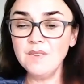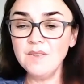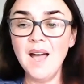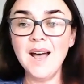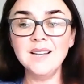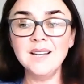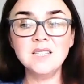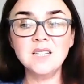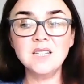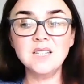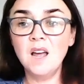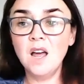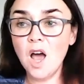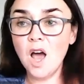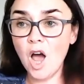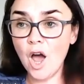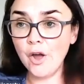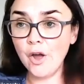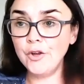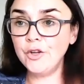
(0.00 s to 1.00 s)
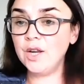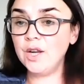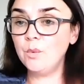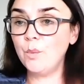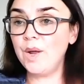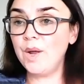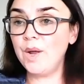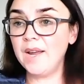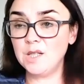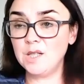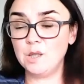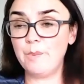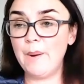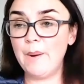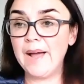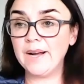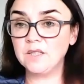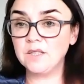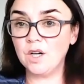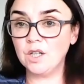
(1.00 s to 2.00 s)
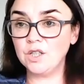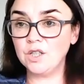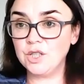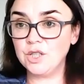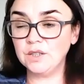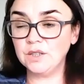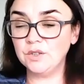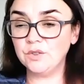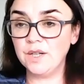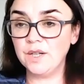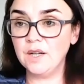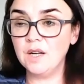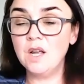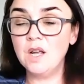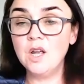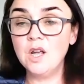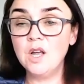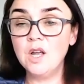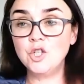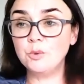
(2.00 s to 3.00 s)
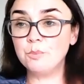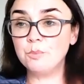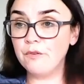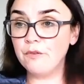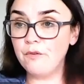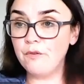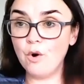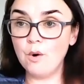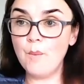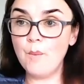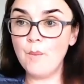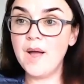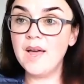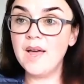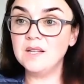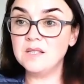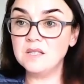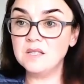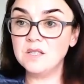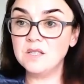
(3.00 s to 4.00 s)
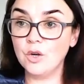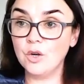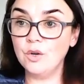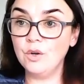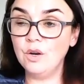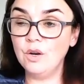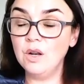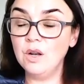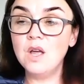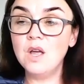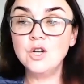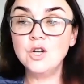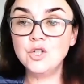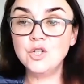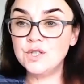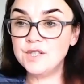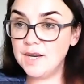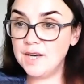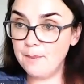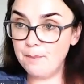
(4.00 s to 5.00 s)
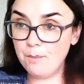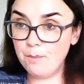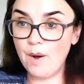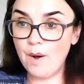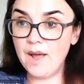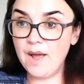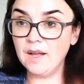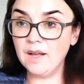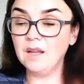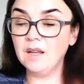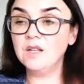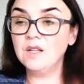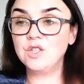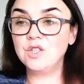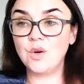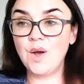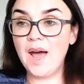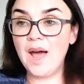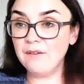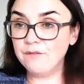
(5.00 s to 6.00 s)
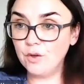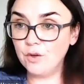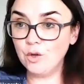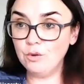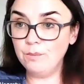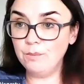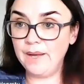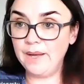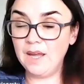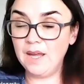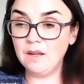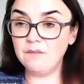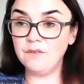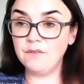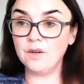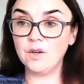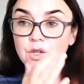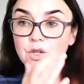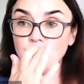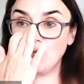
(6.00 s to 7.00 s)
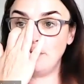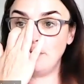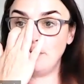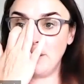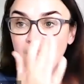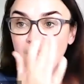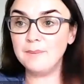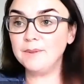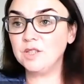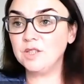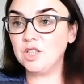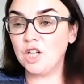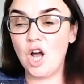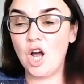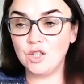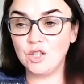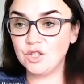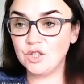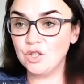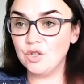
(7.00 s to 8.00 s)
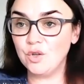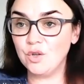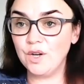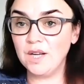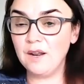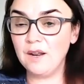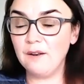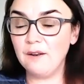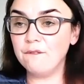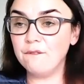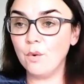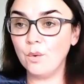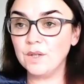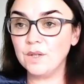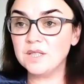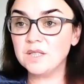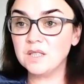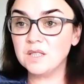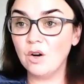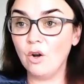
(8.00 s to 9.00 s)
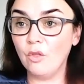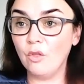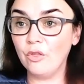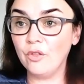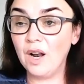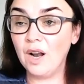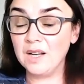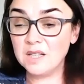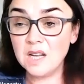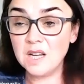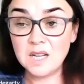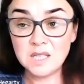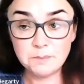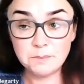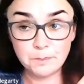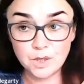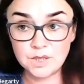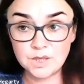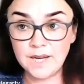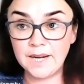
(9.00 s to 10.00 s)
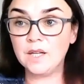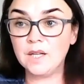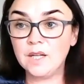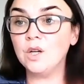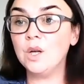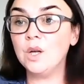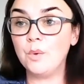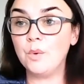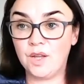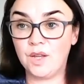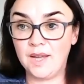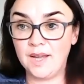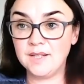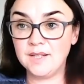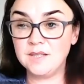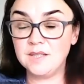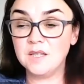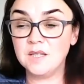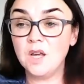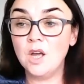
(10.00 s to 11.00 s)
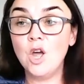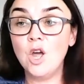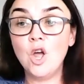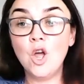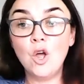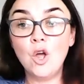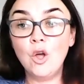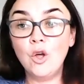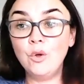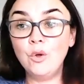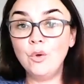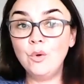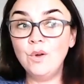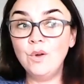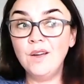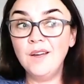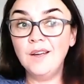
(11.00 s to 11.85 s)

And how can we expect our children to perform well in school, to sleep well, to have good behaviour, to be able to concentrate and focus on their, and it's particularly with kids who